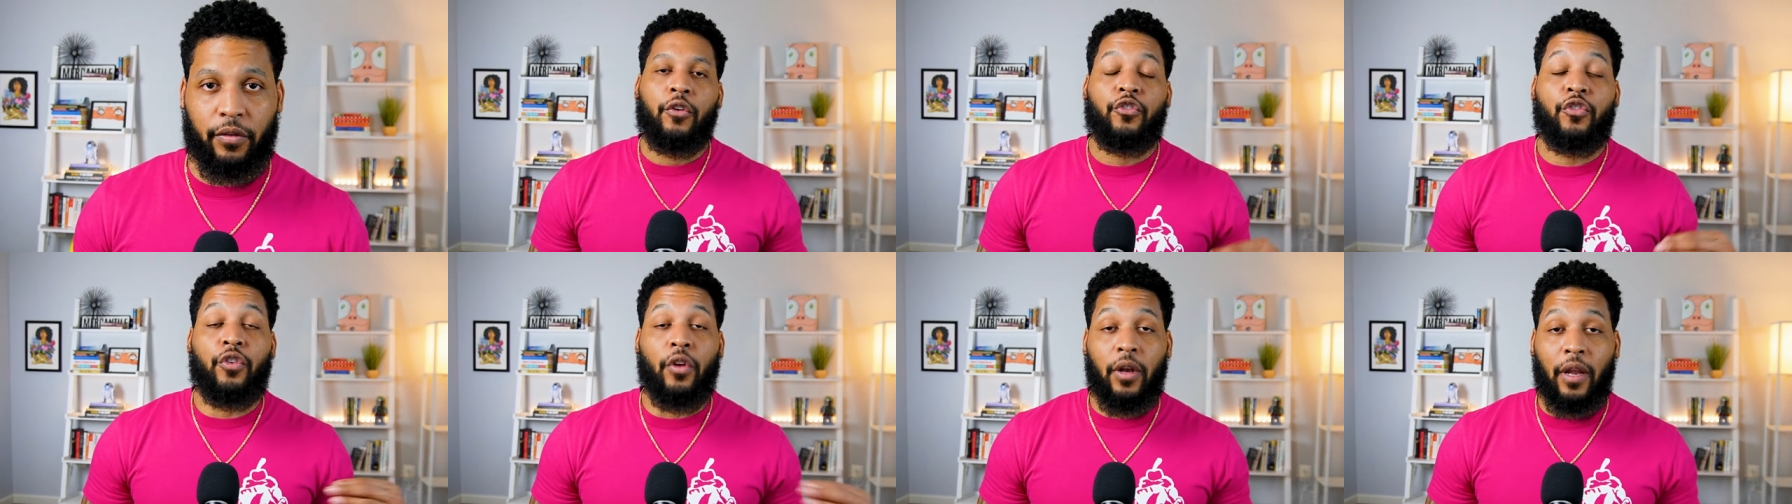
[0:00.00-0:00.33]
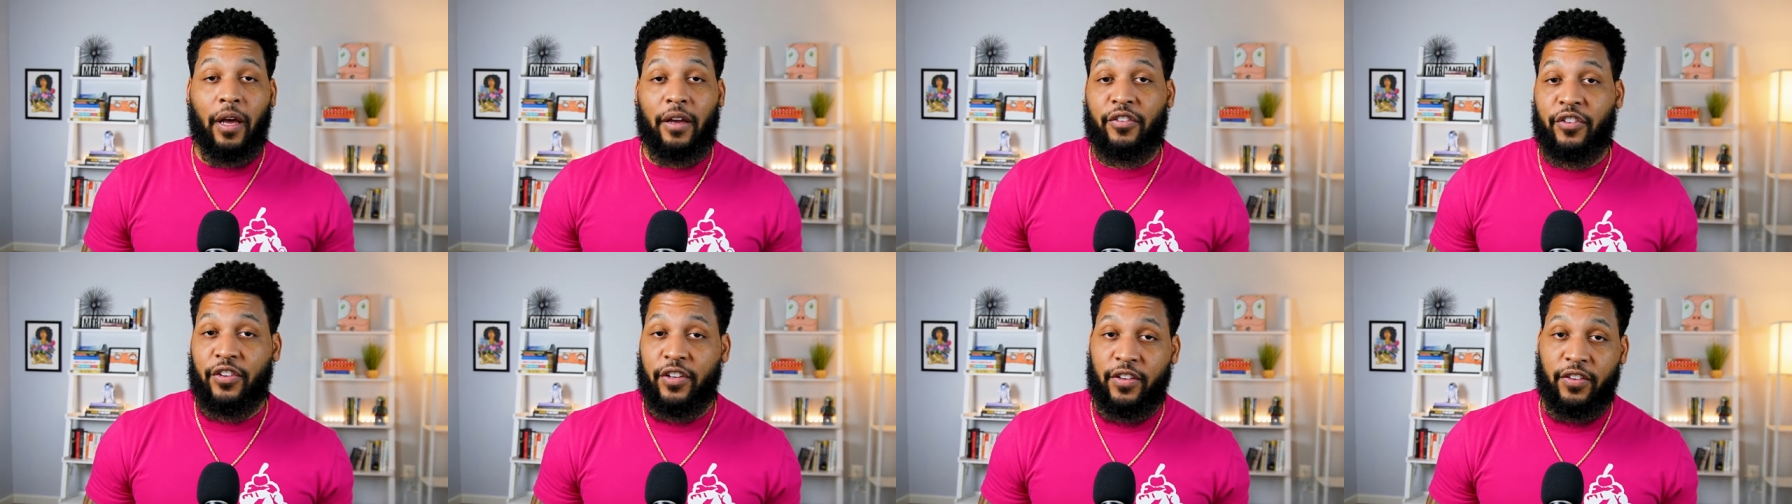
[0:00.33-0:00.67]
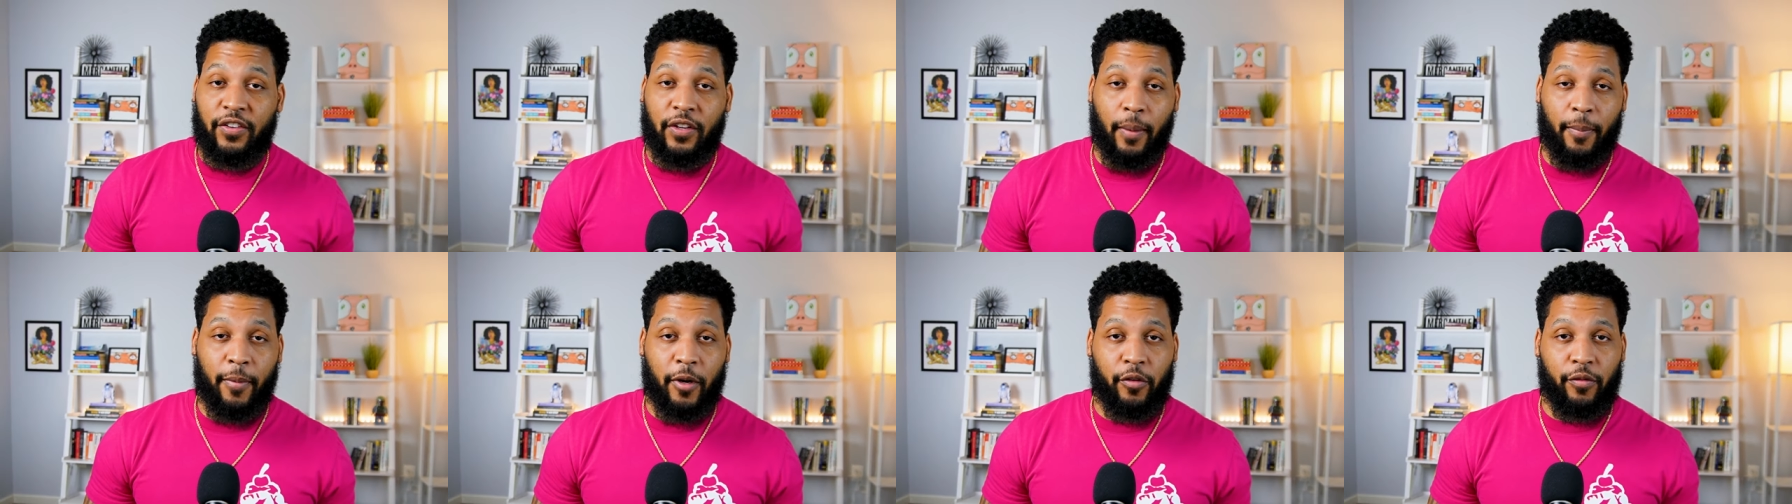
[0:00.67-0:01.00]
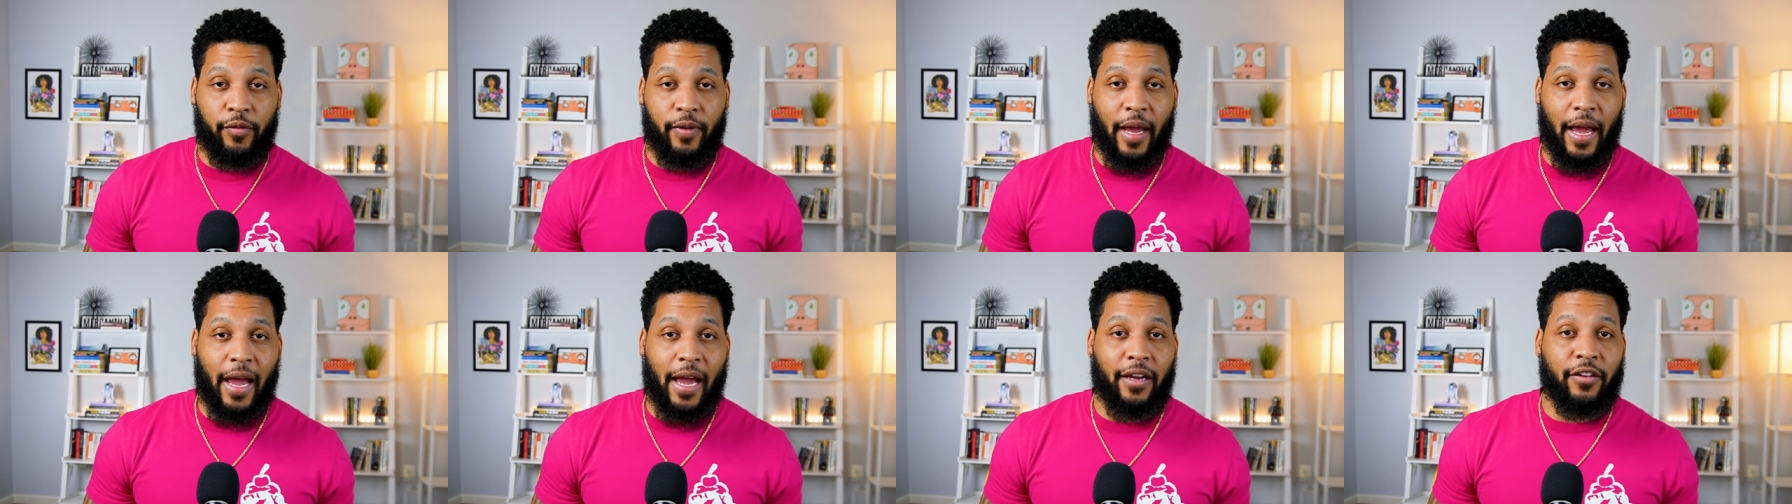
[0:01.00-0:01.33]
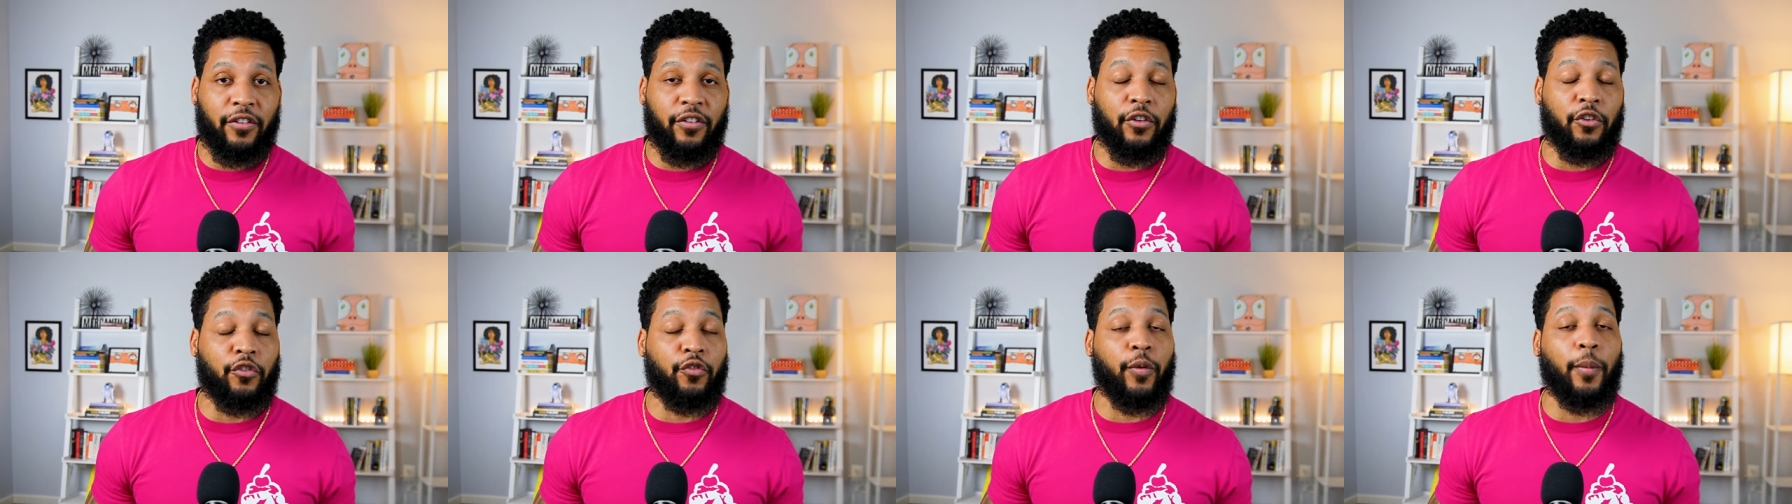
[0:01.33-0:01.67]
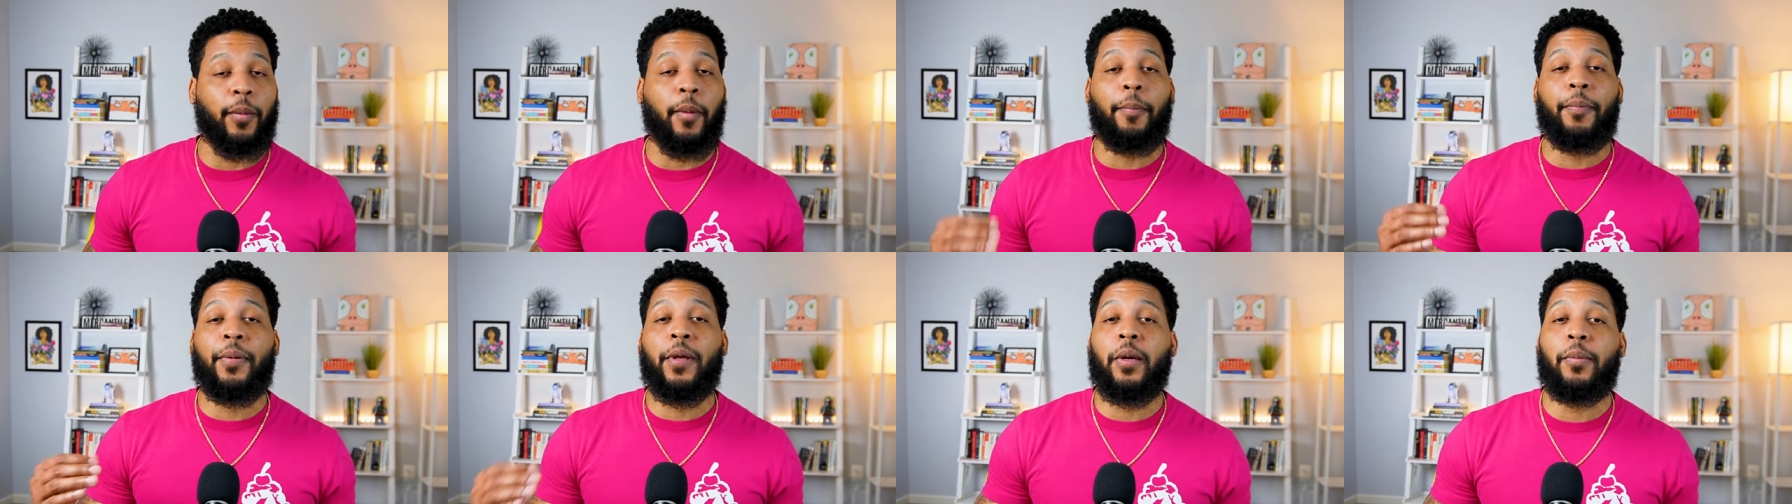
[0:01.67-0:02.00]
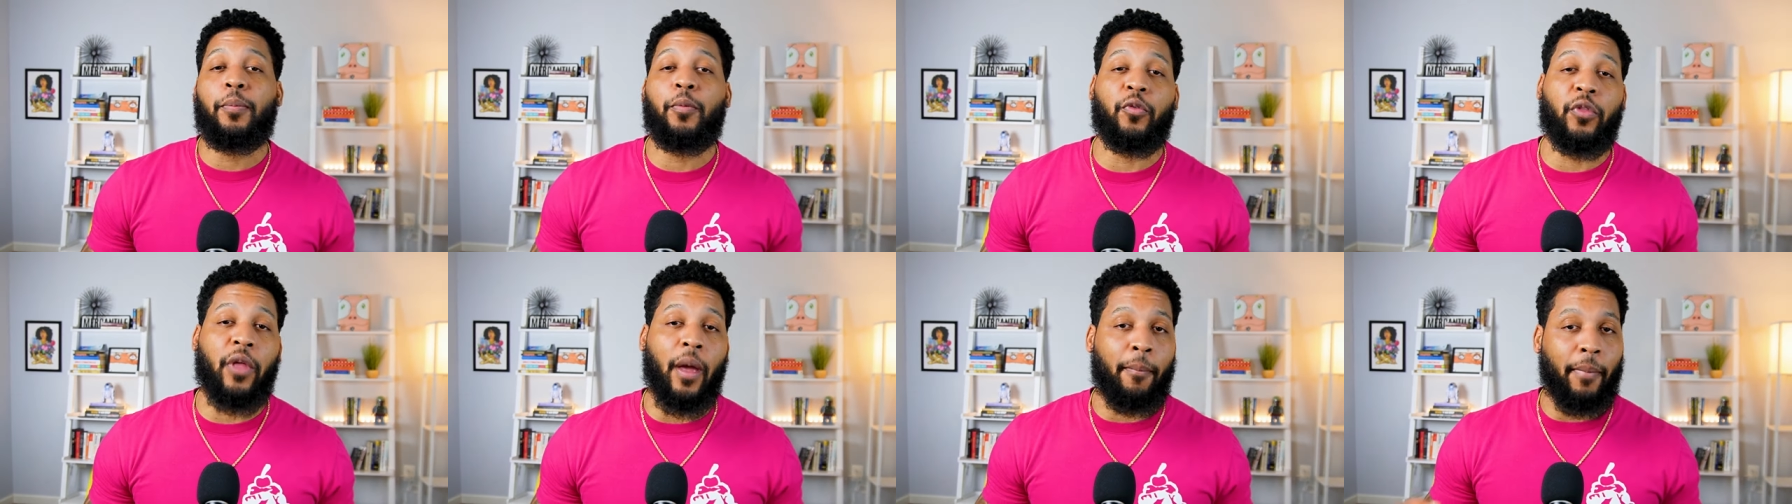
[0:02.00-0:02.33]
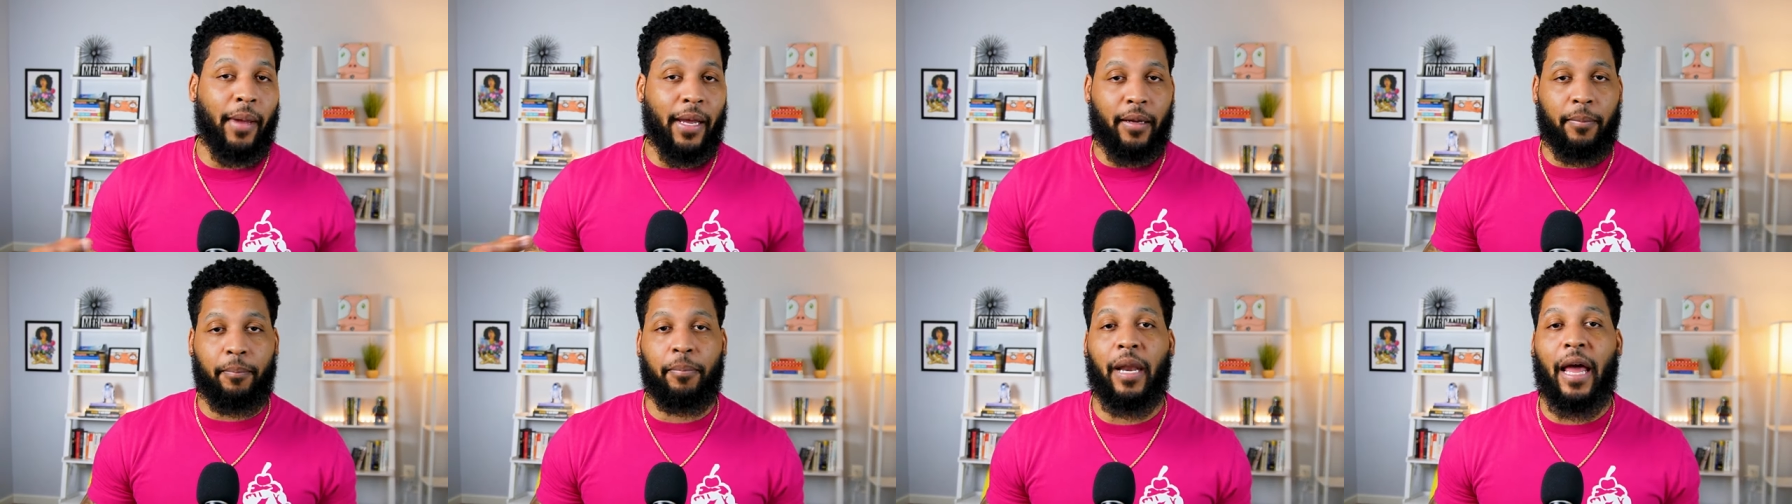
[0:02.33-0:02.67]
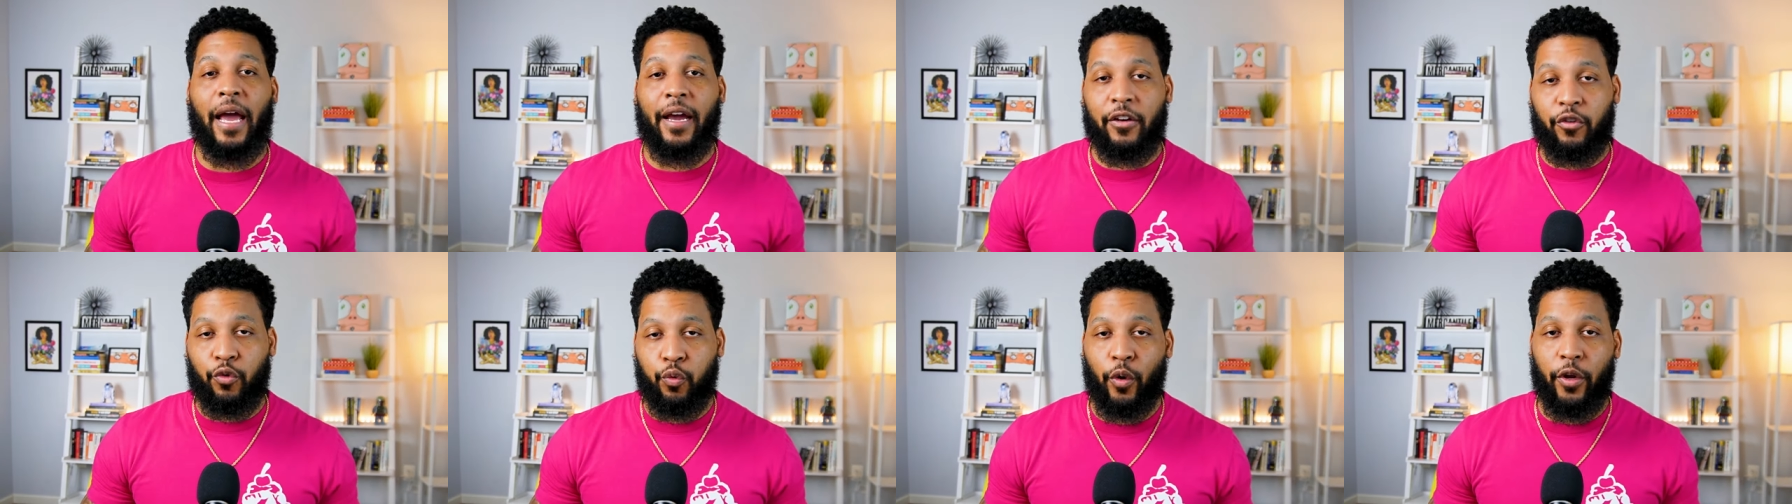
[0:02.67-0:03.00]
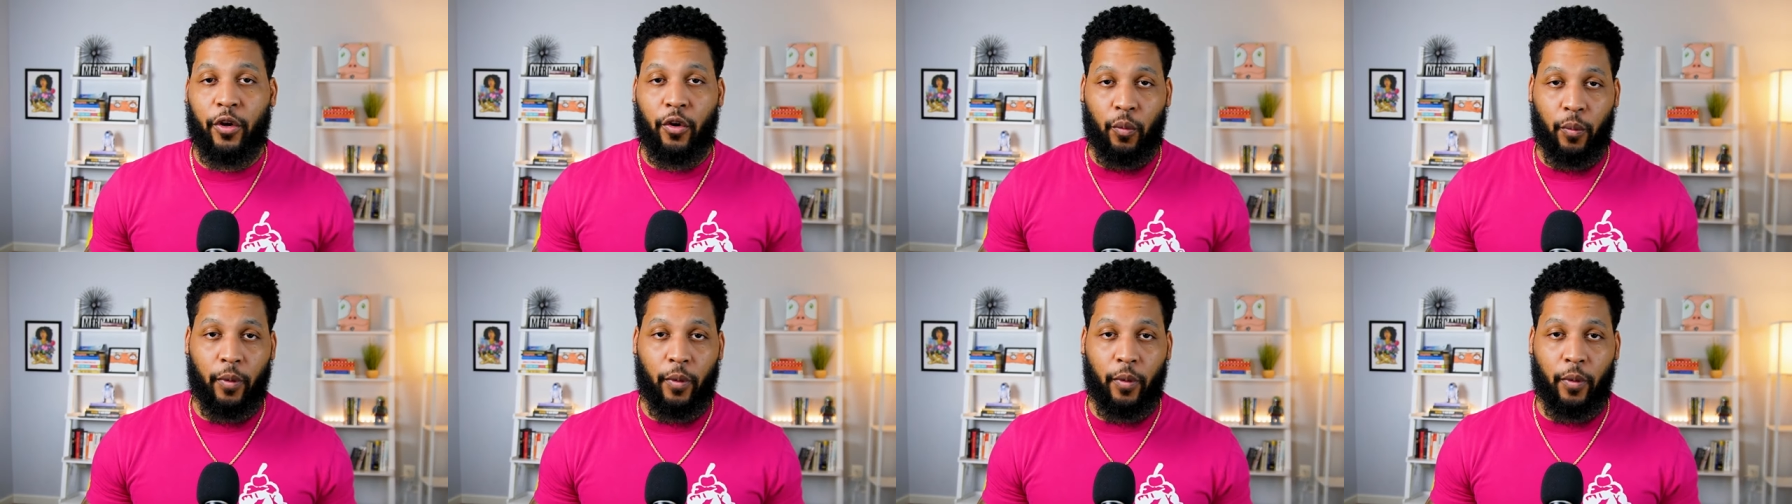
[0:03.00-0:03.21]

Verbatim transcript: So so let's see some of the reactions from the people that make Black Twitter